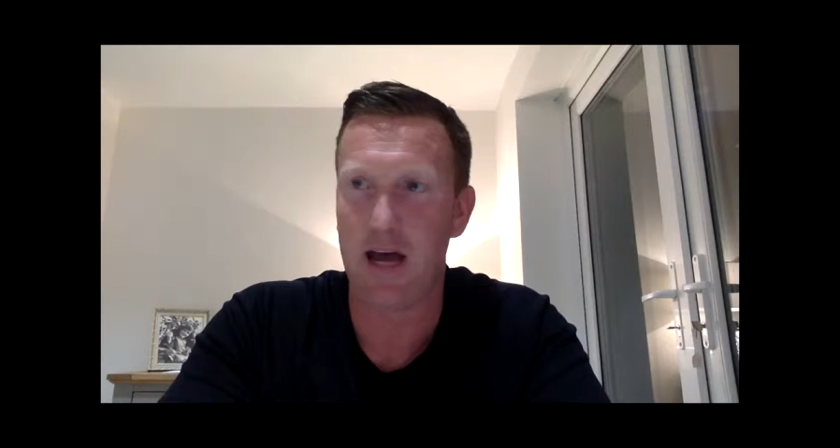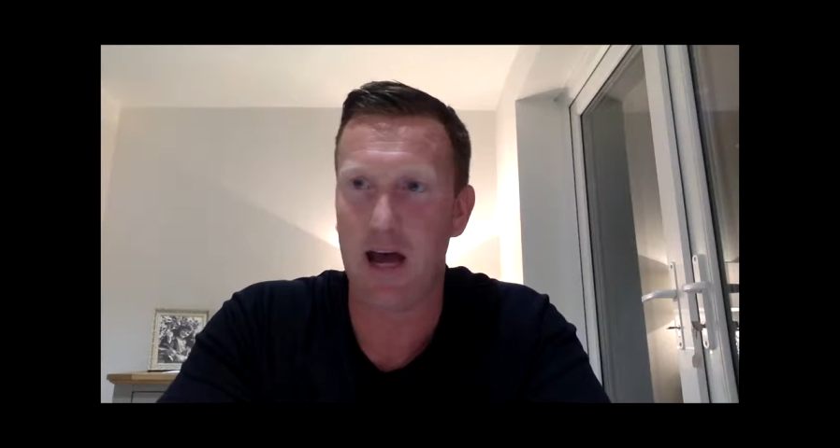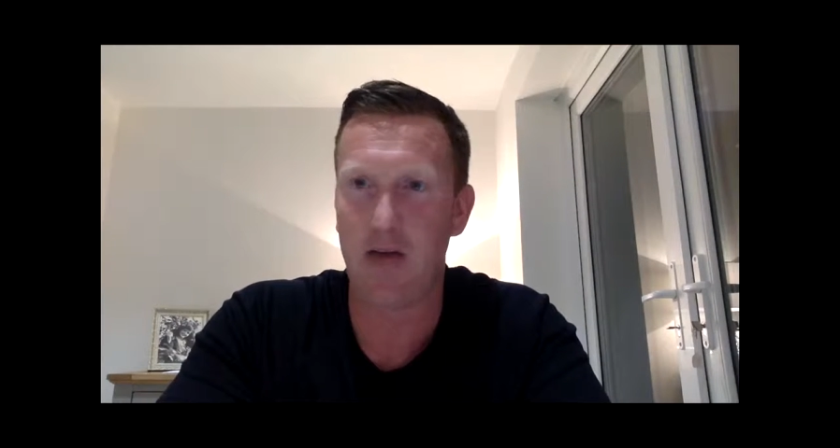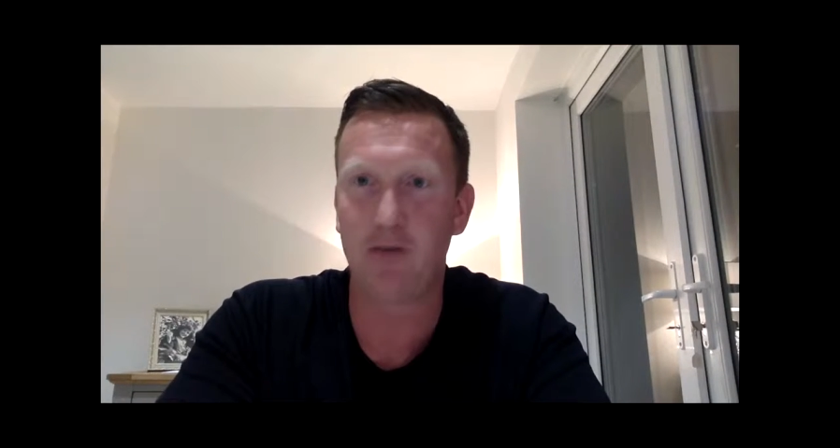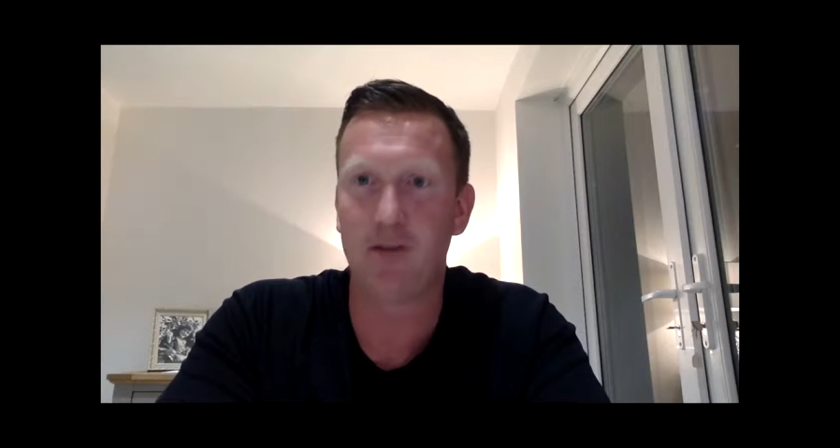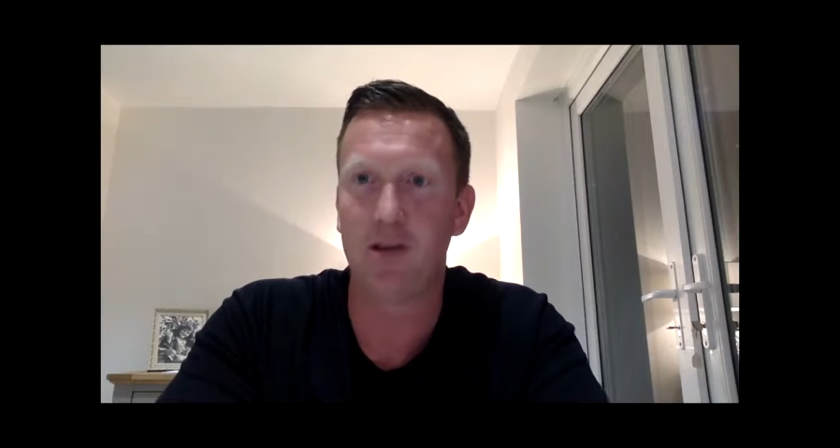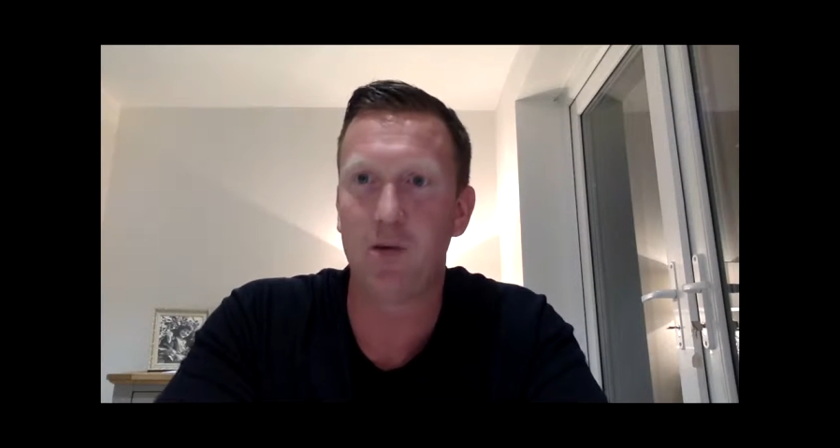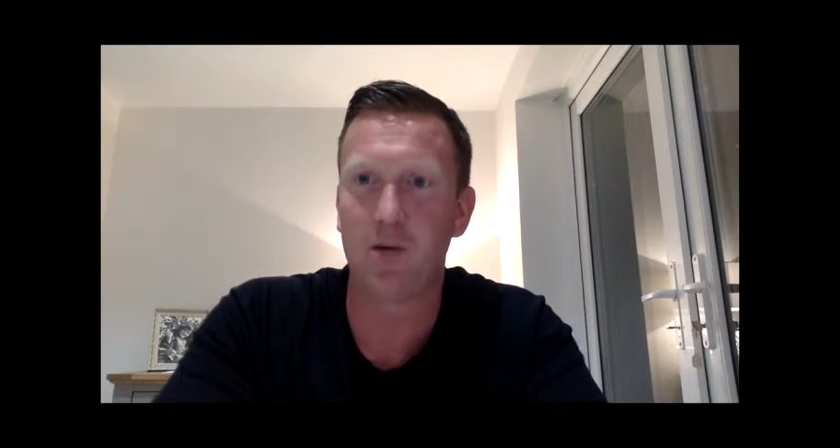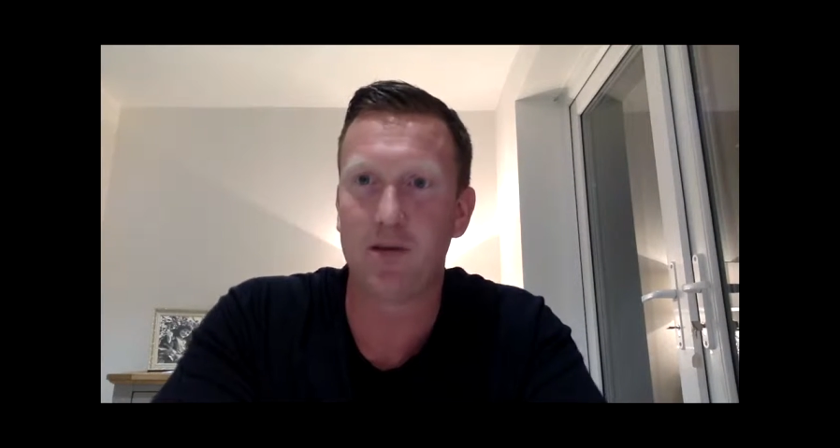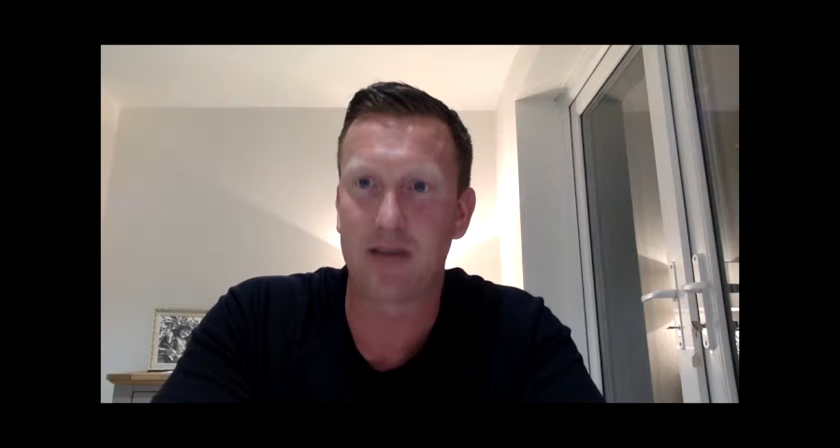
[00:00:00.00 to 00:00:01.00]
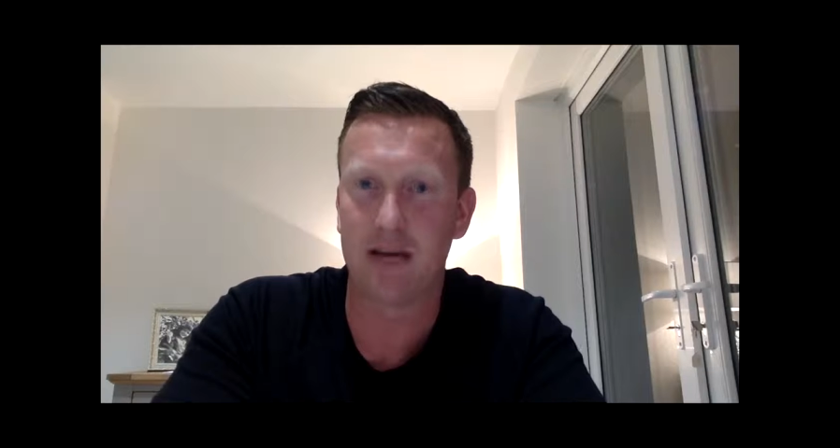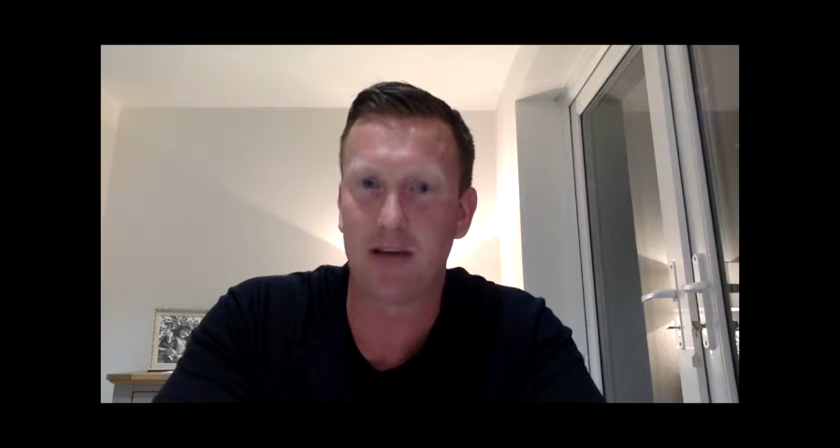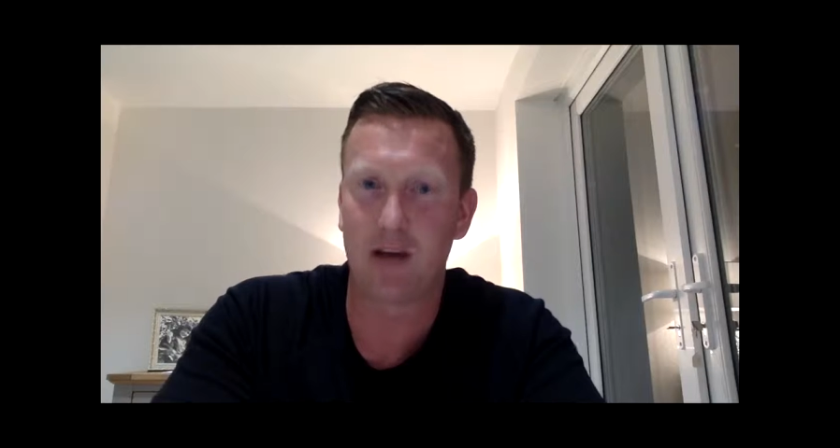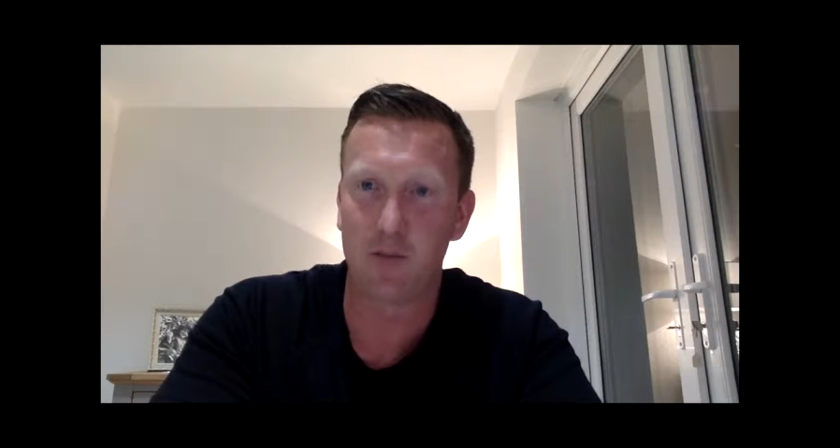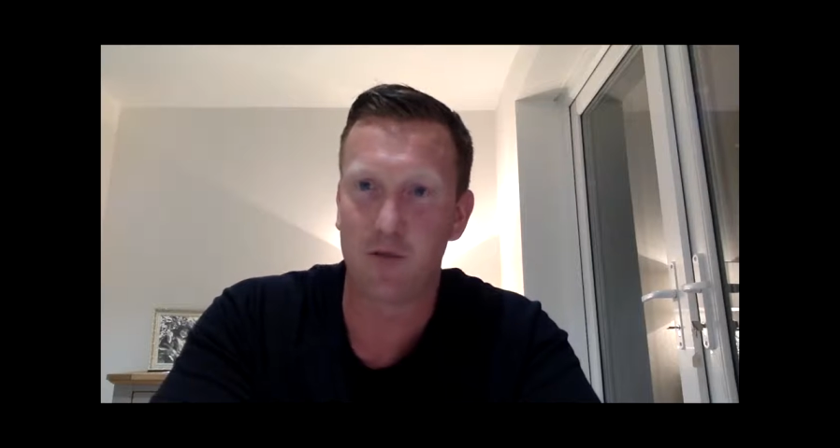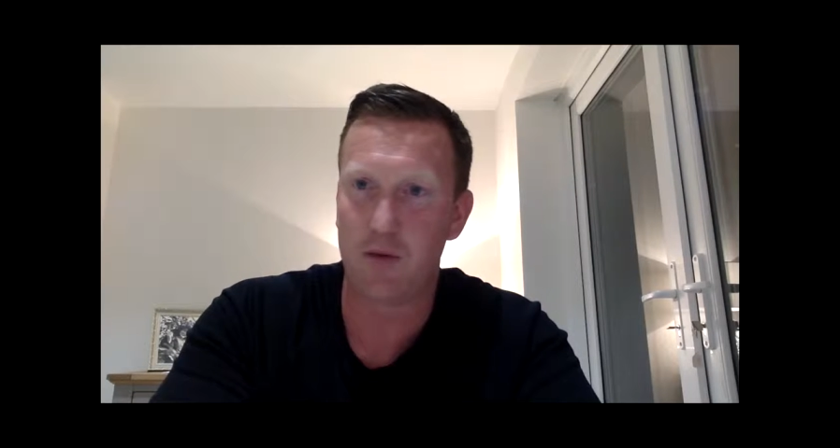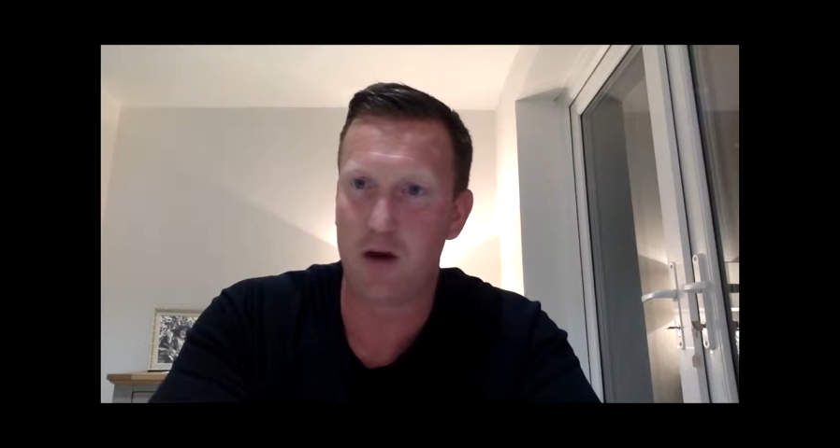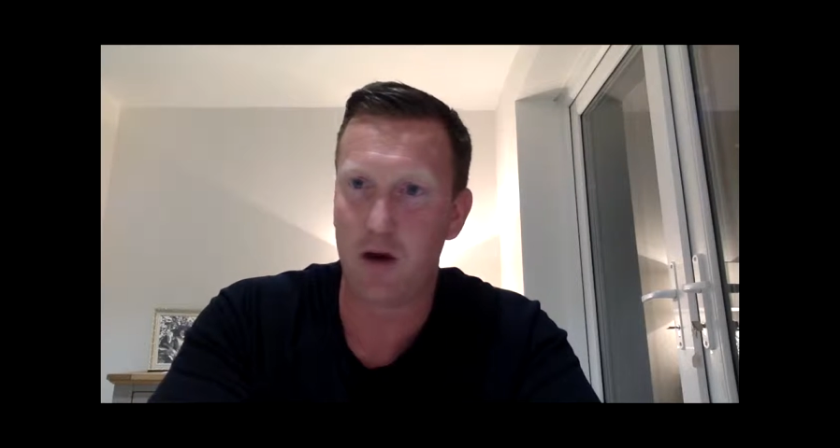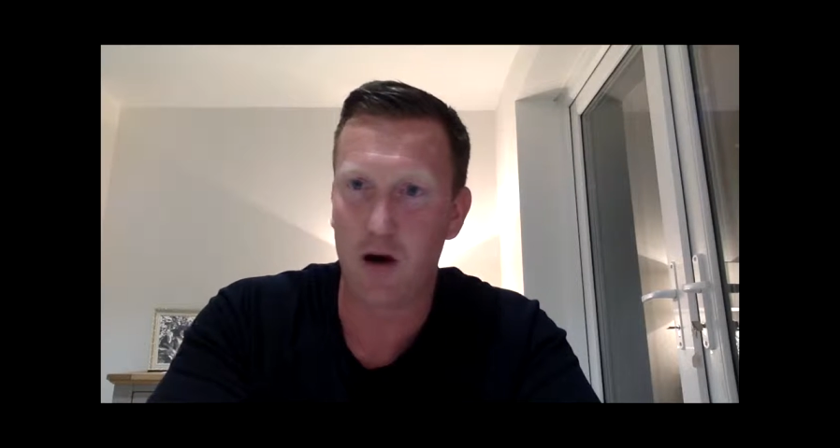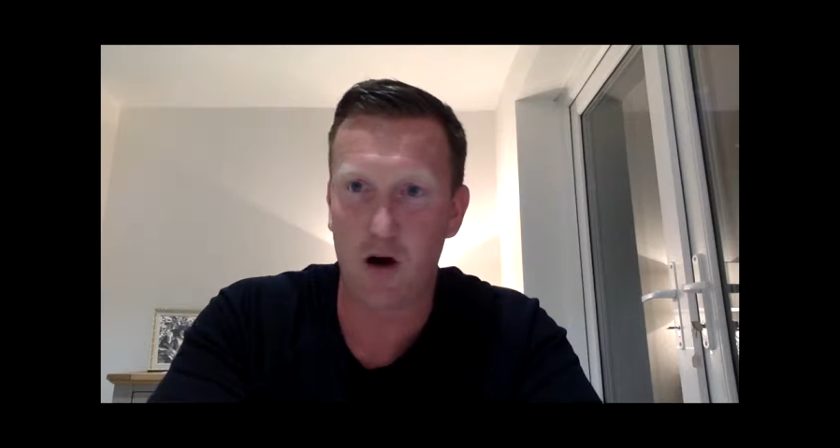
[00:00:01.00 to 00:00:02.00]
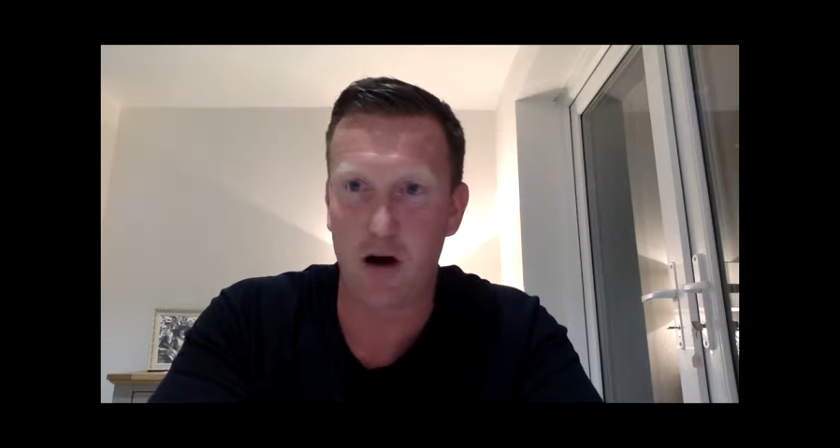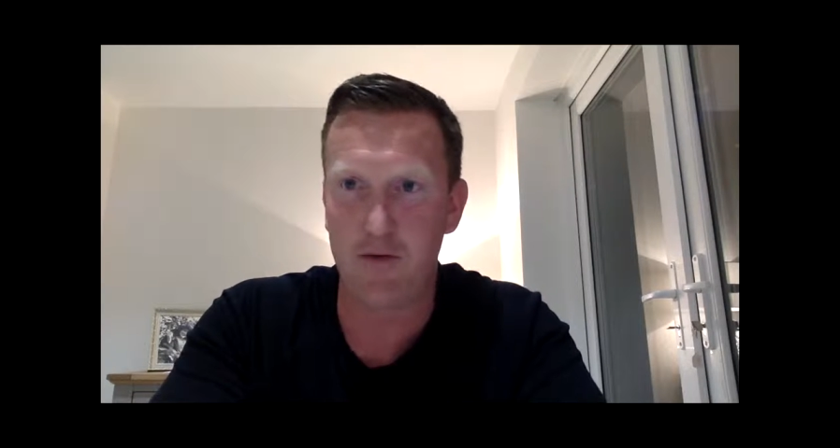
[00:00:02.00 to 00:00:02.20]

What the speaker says: Everything that we say comes from our heart.